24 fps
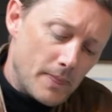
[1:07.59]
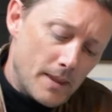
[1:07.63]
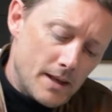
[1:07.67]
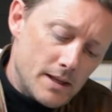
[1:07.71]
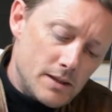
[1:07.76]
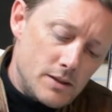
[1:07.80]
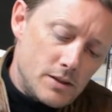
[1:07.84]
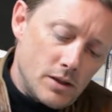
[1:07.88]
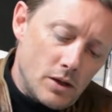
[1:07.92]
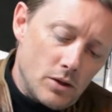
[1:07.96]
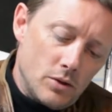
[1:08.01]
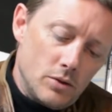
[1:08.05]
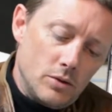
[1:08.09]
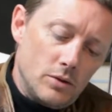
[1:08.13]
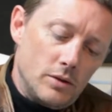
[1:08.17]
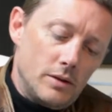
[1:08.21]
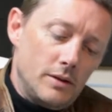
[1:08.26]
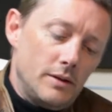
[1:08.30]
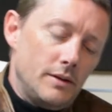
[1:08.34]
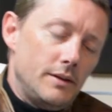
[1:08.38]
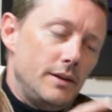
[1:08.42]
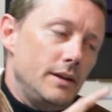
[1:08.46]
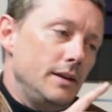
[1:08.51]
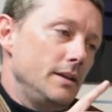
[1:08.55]
So
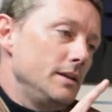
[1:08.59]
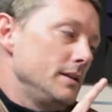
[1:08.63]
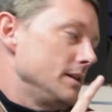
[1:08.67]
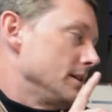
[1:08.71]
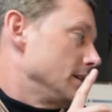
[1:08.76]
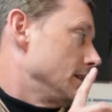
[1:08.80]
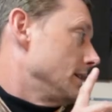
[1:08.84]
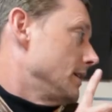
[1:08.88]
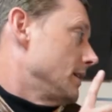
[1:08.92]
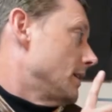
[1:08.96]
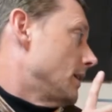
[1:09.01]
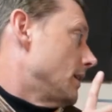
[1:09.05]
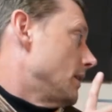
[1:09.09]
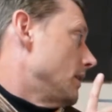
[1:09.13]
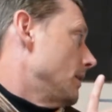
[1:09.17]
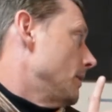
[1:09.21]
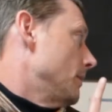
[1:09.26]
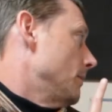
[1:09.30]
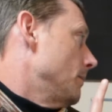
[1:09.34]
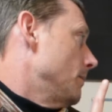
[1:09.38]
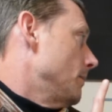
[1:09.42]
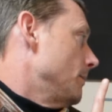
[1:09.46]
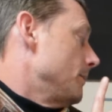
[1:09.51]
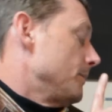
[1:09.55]
the
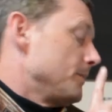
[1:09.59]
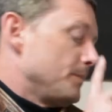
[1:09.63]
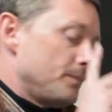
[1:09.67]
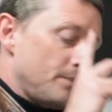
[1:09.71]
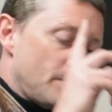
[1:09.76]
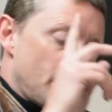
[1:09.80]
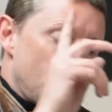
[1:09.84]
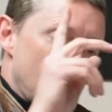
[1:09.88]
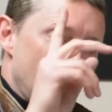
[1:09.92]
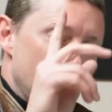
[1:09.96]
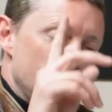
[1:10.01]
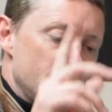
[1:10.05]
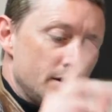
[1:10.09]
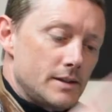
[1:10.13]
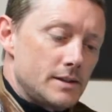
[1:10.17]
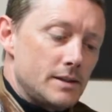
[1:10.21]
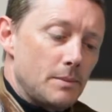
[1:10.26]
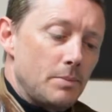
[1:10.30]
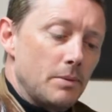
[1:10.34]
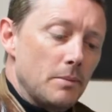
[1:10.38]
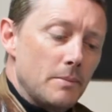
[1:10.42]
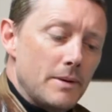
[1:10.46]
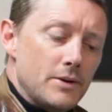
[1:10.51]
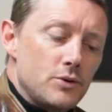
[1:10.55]

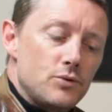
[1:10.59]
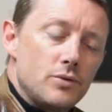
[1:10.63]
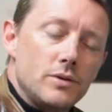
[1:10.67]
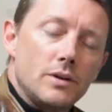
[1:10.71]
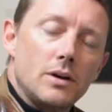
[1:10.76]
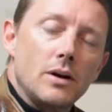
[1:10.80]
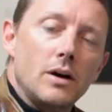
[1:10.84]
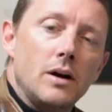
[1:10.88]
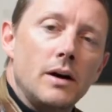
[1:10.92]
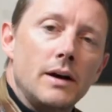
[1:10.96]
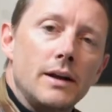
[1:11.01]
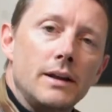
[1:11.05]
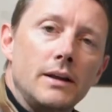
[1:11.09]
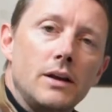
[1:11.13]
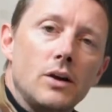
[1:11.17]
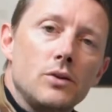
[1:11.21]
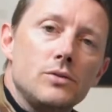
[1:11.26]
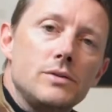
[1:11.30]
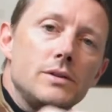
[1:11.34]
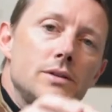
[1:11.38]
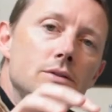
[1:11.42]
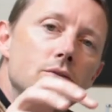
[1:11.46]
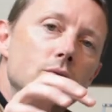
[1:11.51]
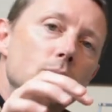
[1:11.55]
supplementary guide
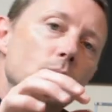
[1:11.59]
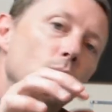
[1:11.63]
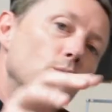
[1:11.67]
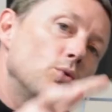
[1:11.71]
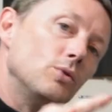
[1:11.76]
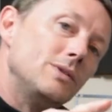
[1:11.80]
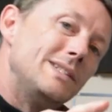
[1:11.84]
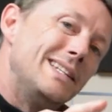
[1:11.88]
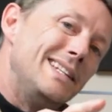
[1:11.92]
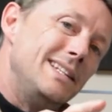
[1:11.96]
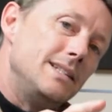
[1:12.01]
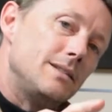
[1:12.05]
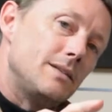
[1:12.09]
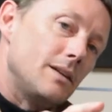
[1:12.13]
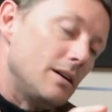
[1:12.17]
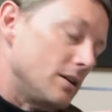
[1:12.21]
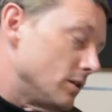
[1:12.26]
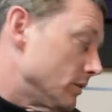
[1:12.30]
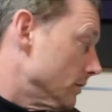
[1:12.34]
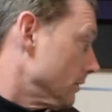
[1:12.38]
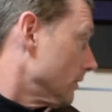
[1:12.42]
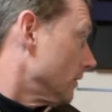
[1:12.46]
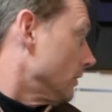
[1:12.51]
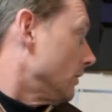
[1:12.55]
goes into more
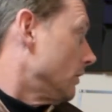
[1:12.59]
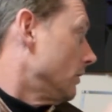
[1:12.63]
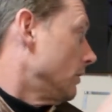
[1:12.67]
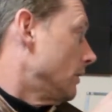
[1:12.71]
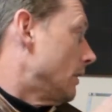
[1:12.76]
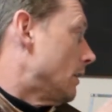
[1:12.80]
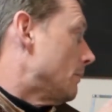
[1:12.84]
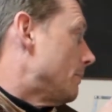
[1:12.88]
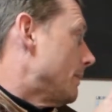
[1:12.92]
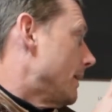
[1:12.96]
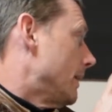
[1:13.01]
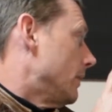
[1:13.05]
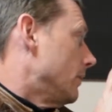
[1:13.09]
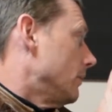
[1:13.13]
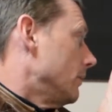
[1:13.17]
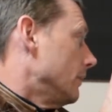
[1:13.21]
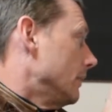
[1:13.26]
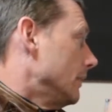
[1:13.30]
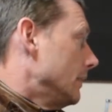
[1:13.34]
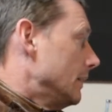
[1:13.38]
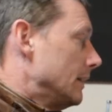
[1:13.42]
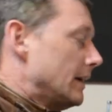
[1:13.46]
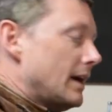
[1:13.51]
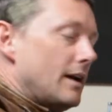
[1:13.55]
detail about
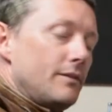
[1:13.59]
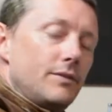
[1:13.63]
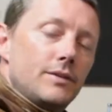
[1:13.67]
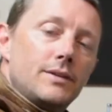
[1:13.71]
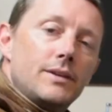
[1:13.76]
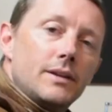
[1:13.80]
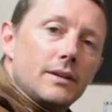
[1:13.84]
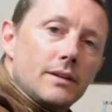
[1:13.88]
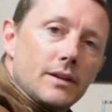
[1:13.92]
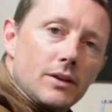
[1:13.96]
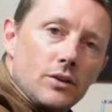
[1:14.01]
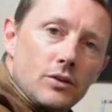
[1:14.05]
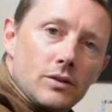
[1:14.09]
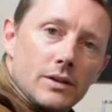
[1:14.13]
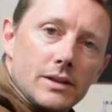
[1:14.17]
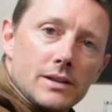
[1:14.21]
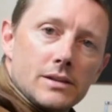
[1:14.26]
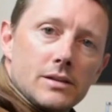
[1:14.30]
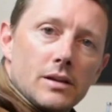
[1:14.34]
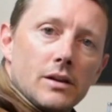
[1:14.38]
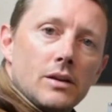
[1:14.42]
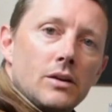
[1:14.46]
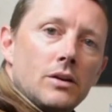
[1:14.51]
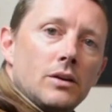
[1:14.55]
everything that you need
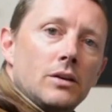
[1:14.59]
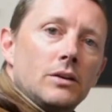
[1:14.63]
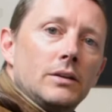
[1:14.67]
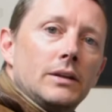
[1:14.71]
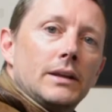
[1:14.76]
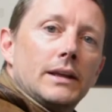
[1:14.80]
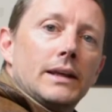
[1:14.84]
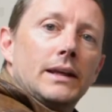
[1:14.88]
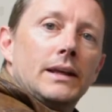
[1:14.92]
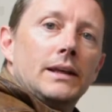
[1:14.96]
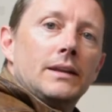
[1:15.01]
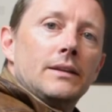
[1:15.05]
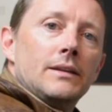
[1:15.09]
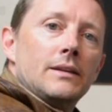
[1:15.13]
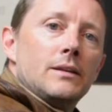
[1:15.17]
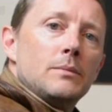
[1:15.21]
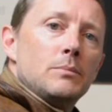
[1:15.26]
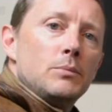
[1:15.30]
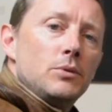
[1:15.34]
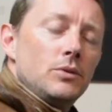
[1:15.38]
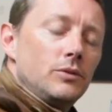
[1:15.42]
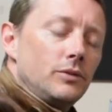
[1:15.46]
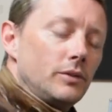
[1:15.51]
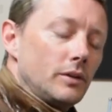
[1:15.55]
to learn in the
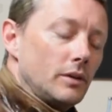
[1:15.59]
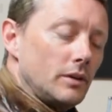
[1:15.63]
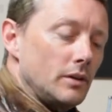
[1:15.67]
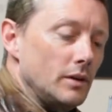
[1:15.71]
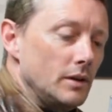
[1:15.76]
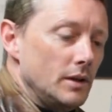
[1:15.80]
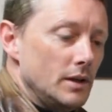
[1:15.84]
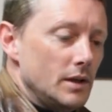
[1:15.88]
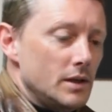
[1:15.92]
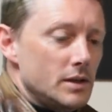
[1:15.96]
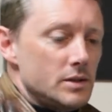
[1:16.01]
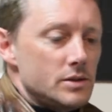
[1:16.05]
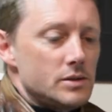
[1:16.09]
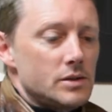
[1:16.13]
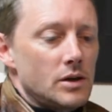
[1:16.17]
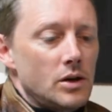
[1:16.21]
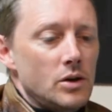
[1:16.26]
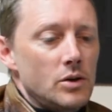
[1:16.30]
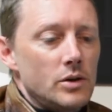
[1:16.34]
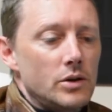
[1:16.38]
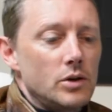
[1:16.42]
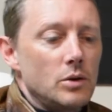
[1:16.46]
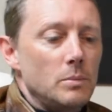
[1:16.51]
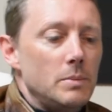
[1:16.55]
music. So
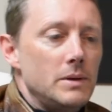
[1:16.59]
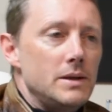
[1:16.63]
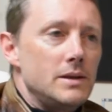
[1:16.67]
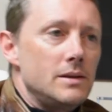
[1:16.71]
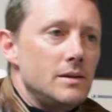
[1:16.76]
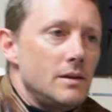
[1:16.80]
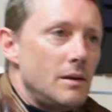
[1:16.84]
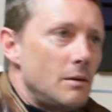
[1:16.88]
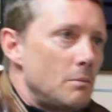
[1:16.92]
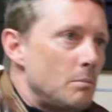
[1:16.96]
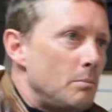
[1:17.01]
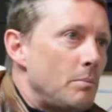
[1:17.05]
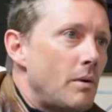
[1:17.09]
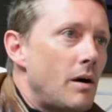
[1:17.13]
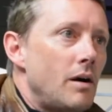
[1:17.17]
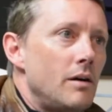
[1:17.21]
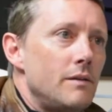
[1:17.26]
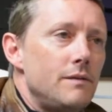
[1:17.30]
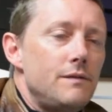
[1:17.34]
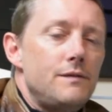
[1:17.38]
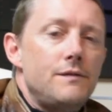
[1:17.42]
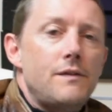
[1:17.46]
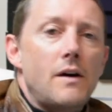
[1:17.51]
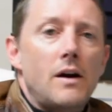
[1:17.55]
it could be bar
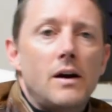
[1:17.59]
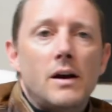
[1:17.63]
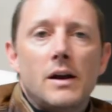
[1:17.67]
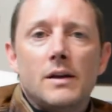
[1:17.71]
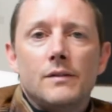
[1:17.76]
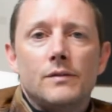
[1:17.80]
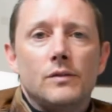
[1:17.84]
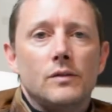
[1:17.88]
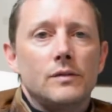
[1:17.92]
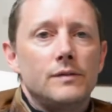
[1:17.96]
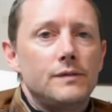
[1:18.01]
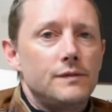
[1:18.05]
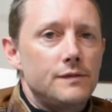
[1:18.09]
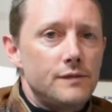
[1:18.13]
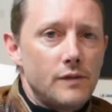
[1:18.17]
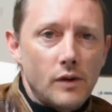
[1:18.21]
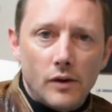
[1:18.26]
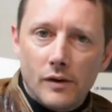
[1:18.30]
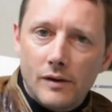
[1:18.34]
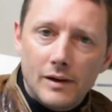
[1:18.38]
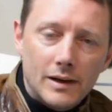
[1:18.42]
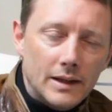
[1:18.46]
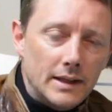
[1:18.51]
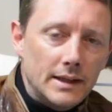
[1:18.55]
5 of
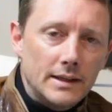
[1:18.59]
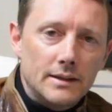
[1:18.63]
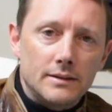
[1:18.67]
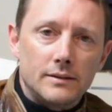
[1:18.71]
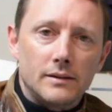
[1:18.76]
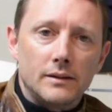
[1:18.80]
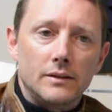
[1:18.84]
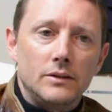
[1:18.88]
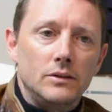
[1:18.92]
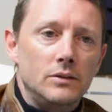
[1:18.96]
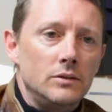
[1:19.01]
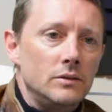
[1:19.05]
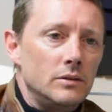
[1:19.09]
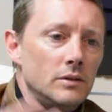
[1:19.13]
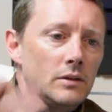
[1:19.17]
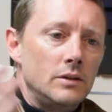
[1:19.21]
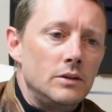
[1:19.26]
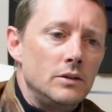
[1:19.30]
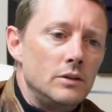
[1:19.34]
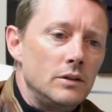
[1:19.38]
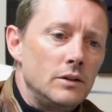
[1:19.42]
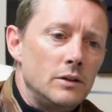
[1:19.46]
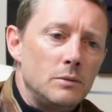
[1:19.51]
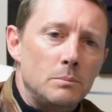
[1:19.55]
Furley's and
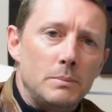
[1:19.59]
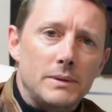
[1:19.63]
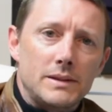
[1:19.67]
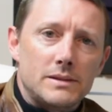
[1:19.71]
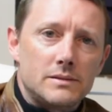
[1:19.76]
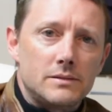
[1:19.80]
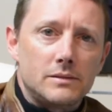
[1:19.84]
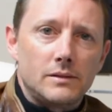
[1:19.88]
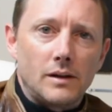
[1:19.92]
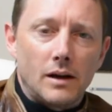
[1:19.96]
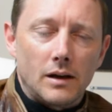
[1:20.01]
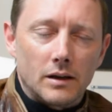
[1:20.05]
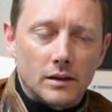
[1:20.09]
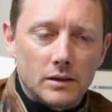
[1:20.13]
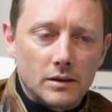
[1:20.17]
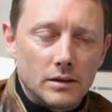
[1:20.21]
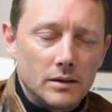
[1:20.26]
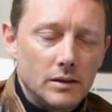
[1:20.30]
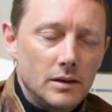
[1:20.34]
you're a bit stuck.